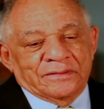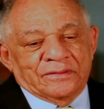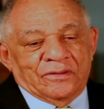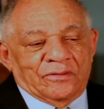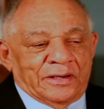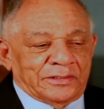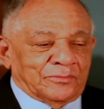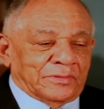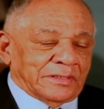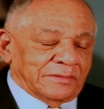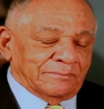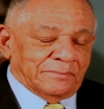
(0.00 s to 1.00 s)
Oh, I don't
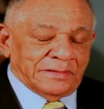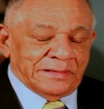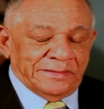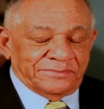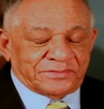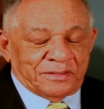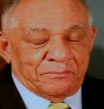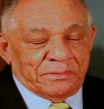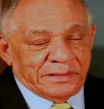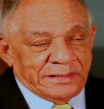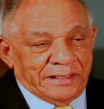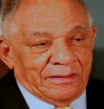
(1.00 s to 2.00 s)
want to leave
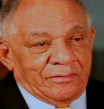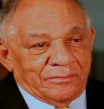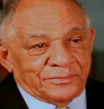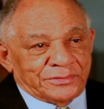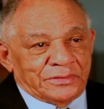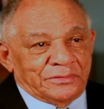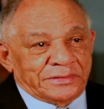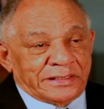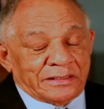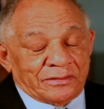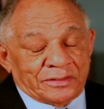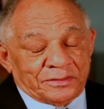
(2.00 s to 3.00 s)
somebody out. You know, they
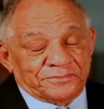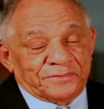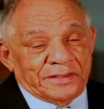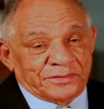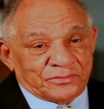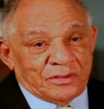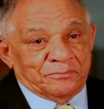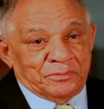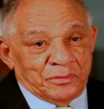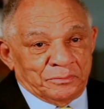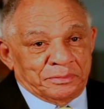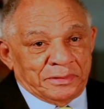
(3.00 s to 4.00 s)
got a lot of fine
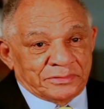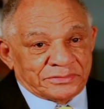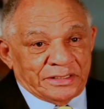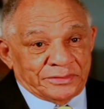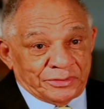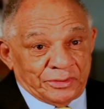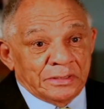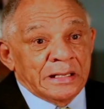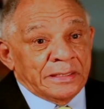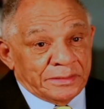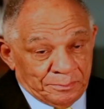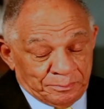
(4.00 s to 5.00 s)
trombone players out there
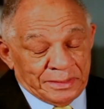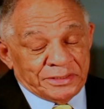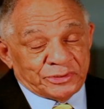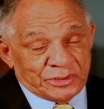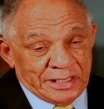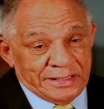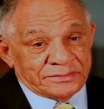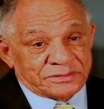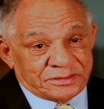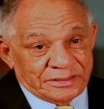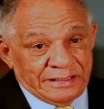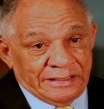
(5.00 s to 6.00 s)
that play jazz
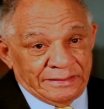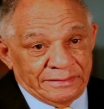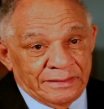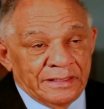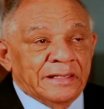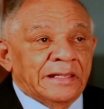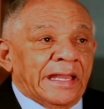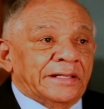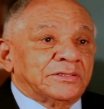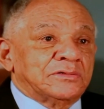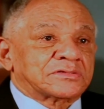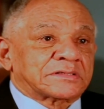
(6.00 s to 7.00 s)
today.
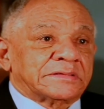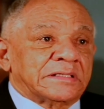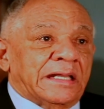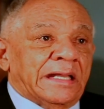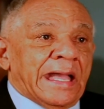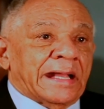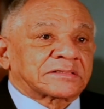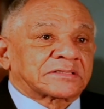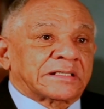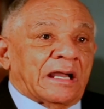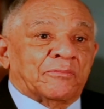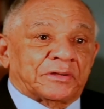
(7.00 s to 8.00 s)
And
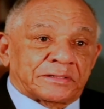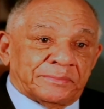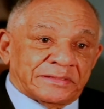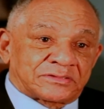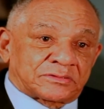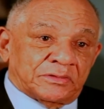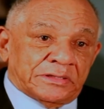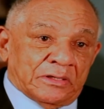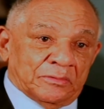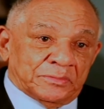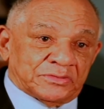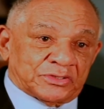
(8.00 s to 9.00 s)
actually, I wanted to be a
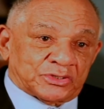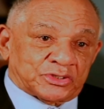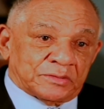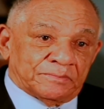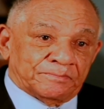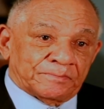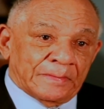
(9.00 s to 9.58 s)
studio musician.